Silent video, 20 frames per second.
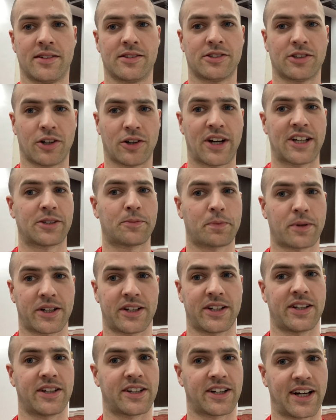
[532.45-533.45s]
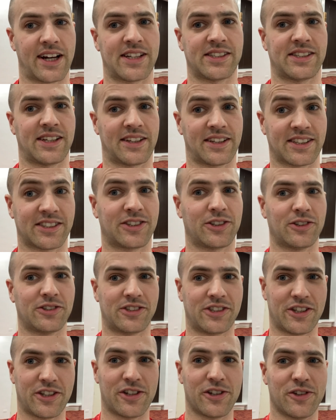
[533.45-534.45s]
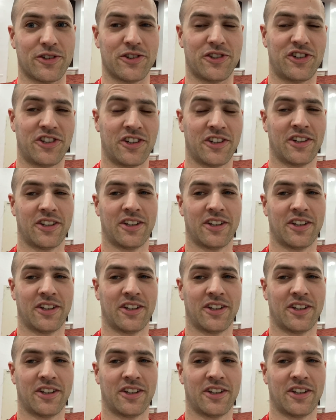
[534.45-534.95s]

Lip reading: So that's pretty crazy. And this dude's huge.